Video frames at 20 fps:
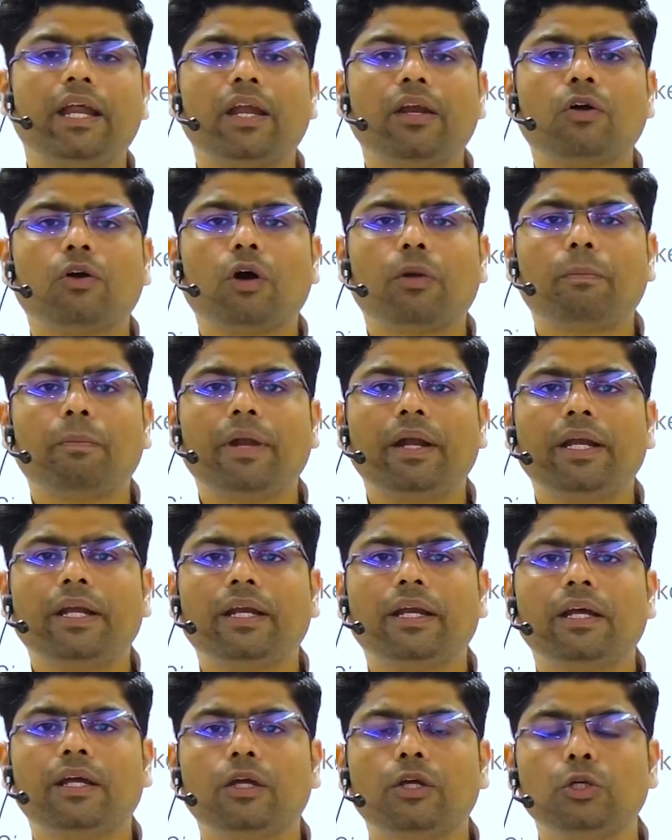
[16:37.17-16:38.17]
government
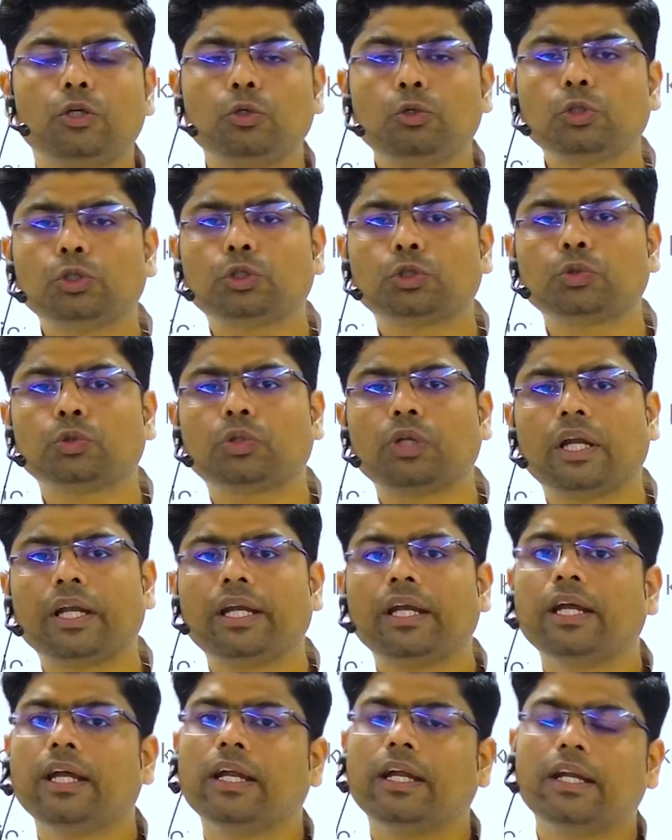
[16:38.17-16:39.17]
used to run
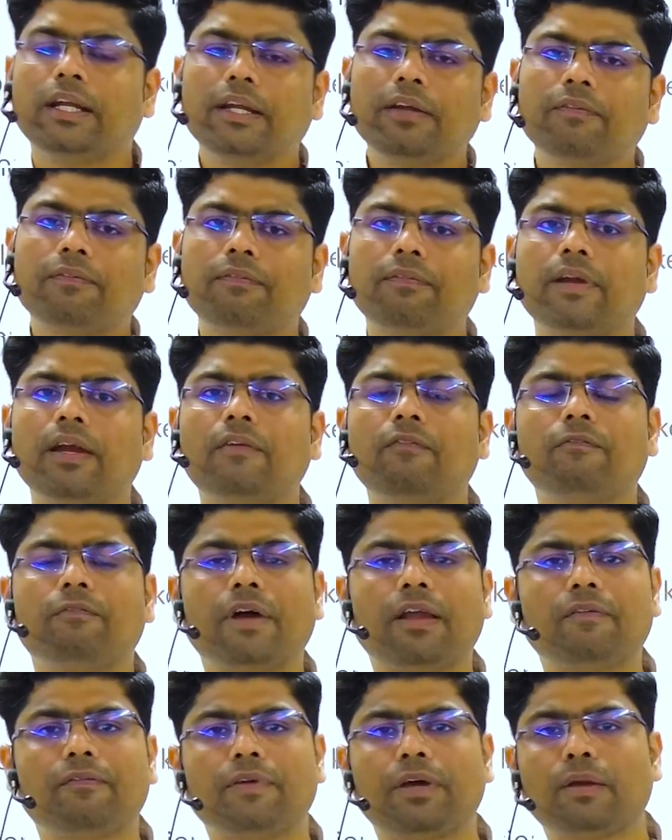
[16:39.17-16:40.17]
different
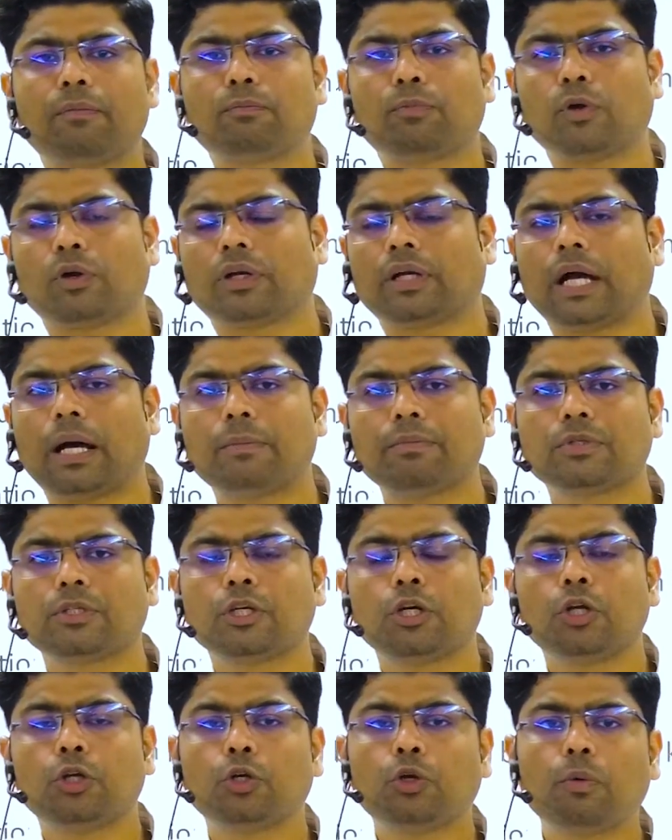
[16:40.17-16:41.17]
welfare programs
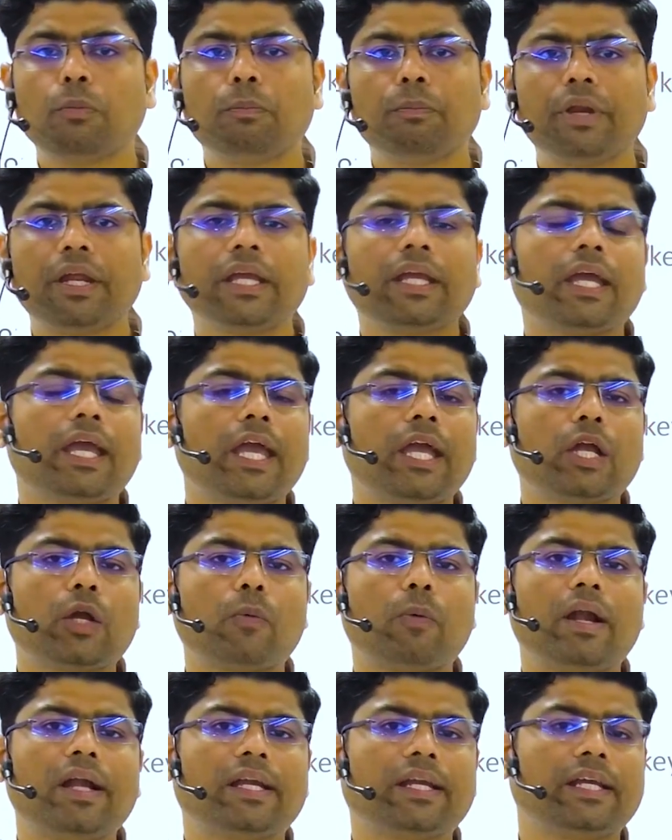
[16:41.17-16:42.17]
to bring
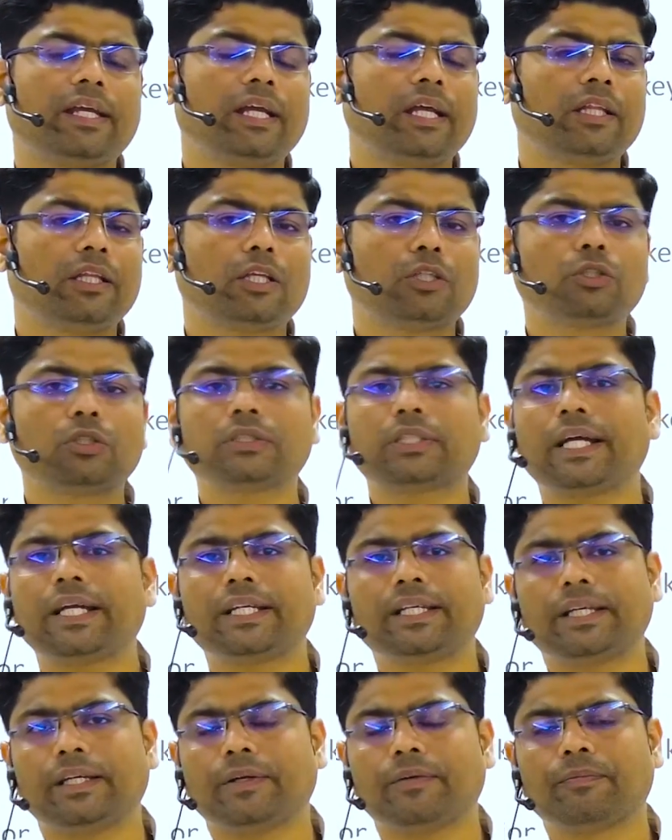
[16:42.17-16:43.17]
equality in the
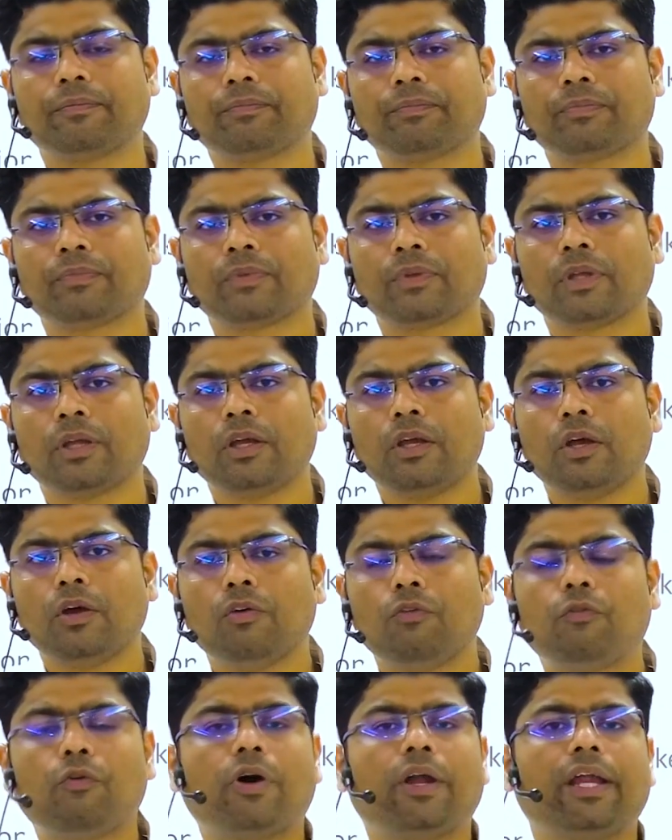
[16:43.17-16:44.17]
society.
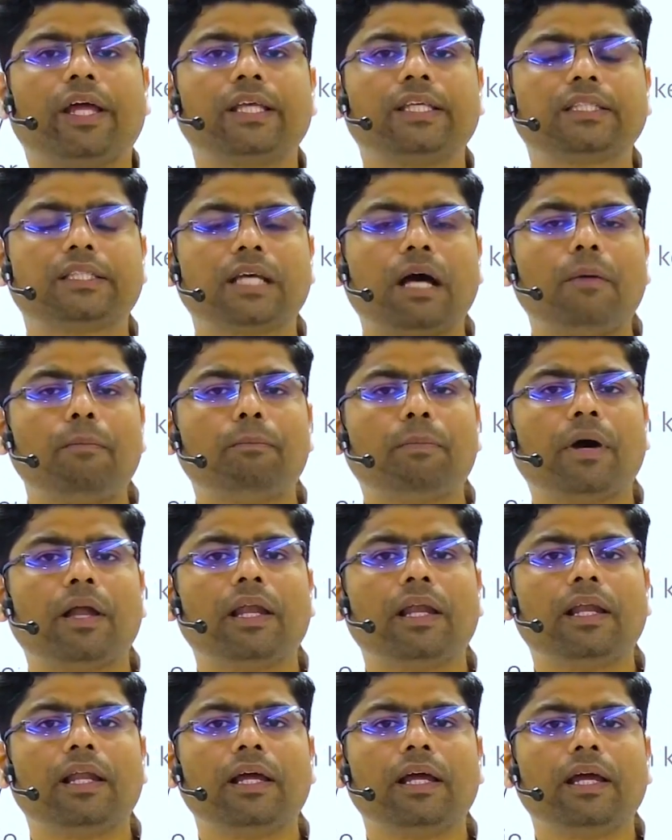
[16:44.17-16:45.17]
For
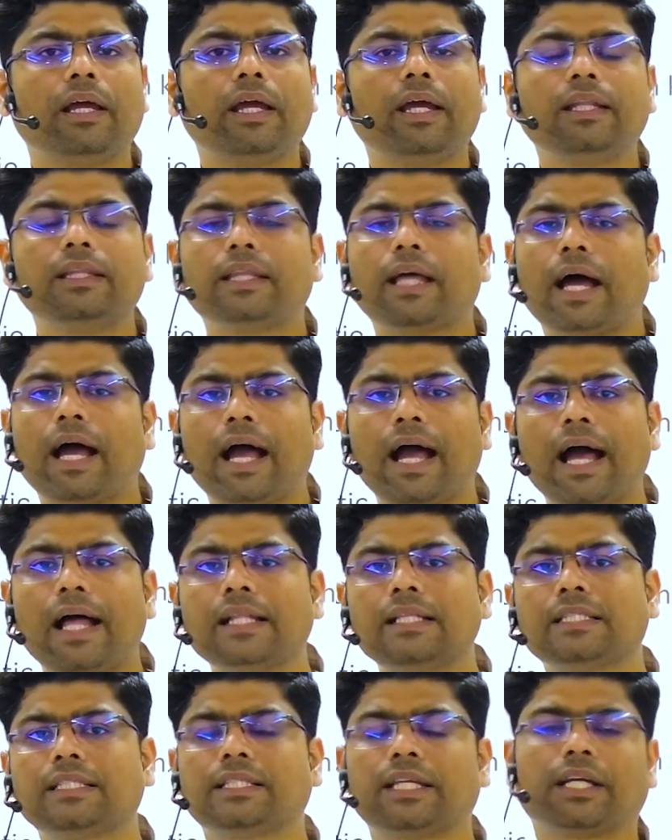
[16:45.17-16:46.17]
example, in the
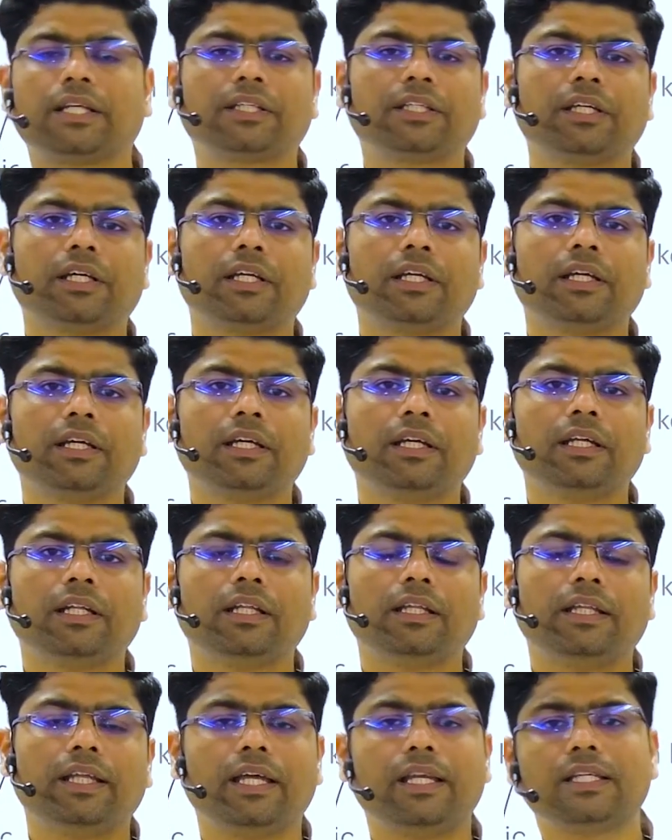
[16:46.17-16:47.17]
health sector,
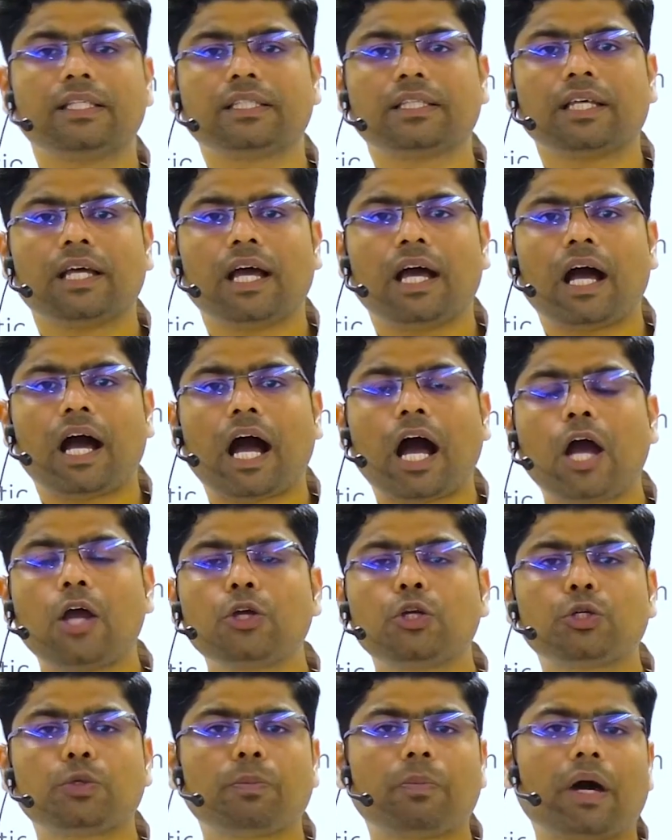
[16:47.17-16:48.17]
there is
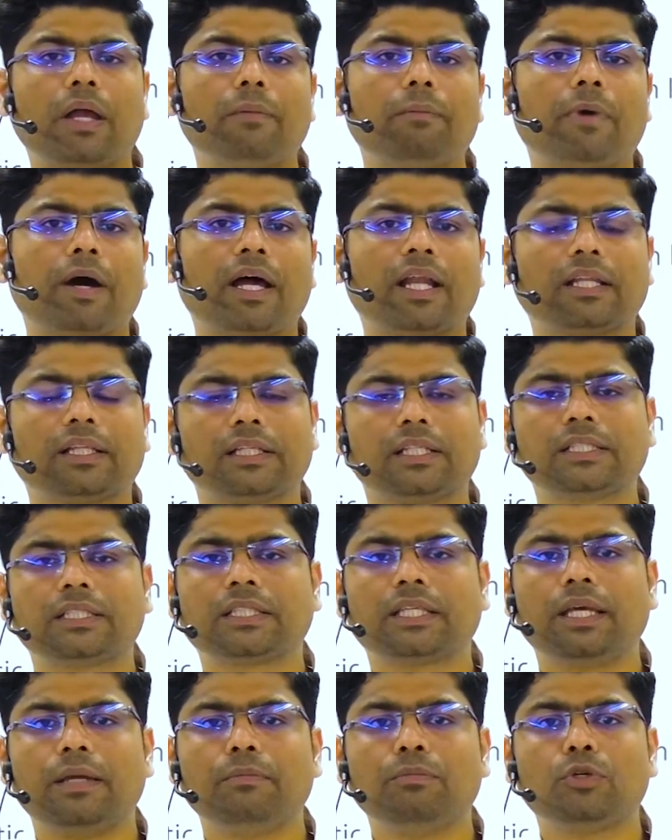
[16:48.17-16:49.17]
Ayushman Bharat
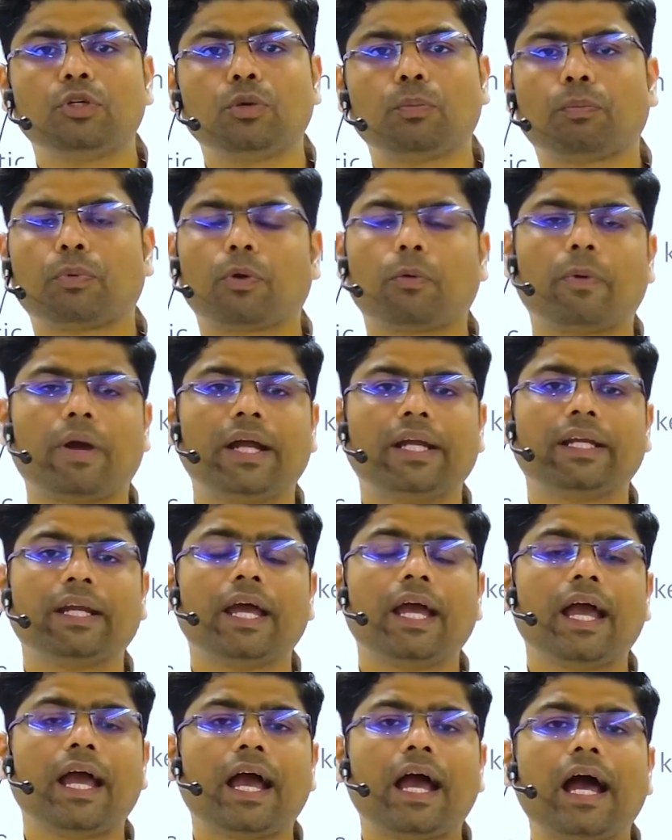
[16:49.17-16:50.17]
scheme to provide
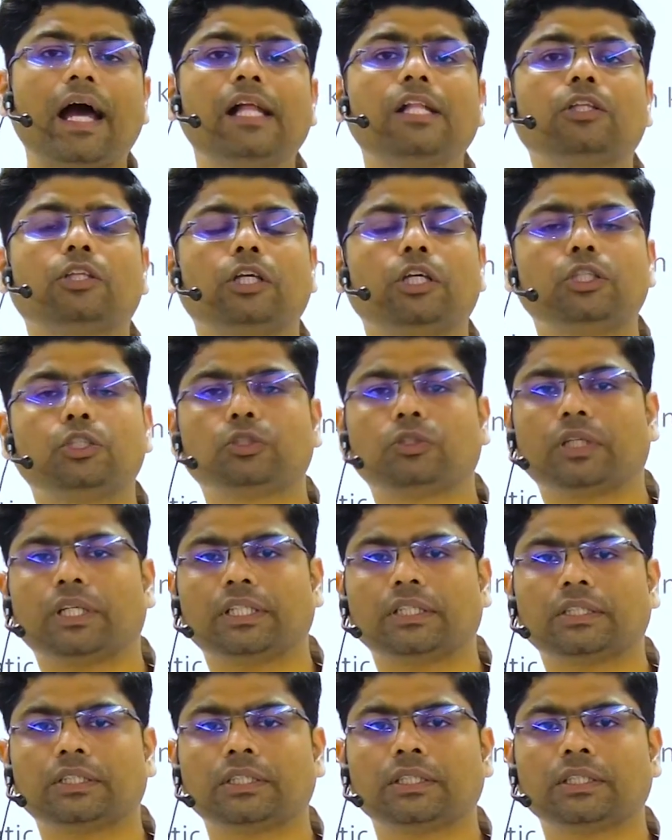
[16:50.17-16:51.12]
health insurance,